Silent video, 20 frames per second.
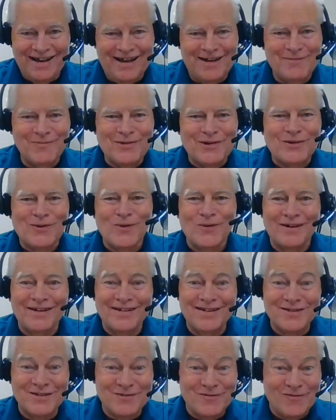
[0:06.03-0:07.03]
I'm
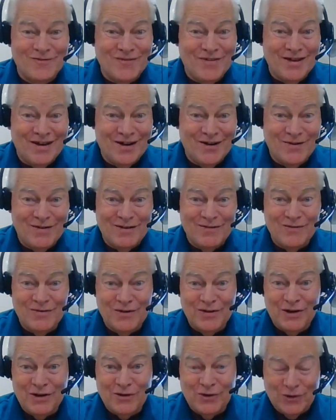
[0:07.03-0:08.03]
recording this very
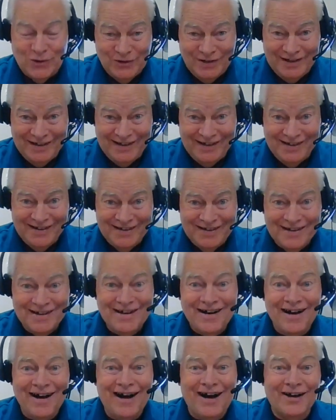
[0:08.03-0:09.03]
early
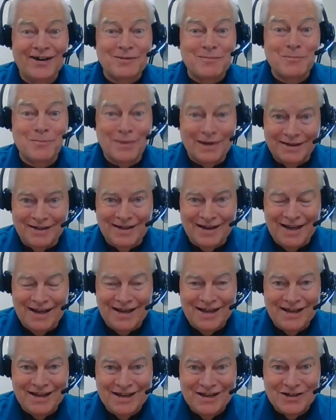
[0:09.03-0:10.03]
on
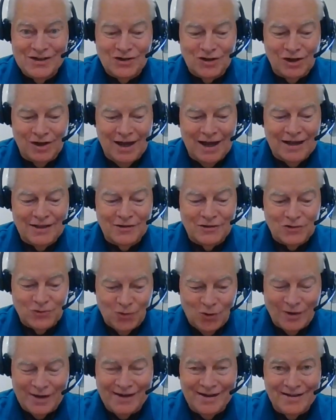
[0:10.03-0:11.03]
Monday, July the
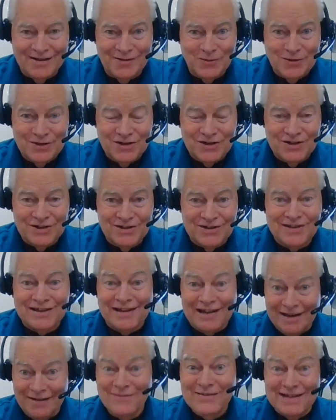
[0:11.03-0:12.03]
20th, which is
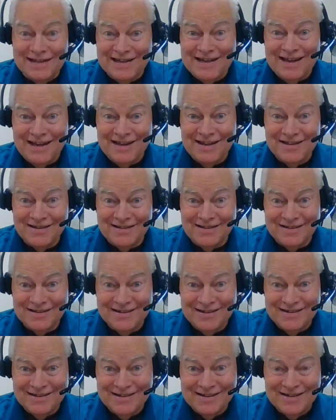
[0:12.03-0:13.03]
11 days
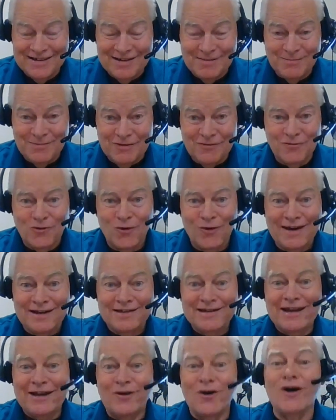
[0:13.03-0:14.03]
before I
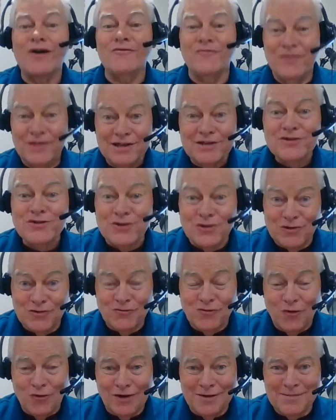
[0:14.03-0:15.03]
take off this
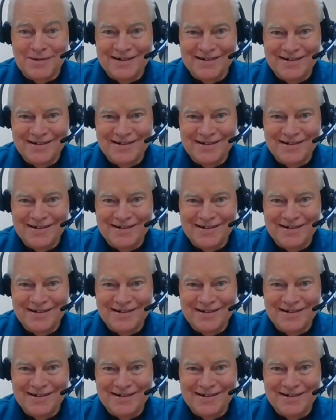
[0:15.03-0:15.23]
uniform,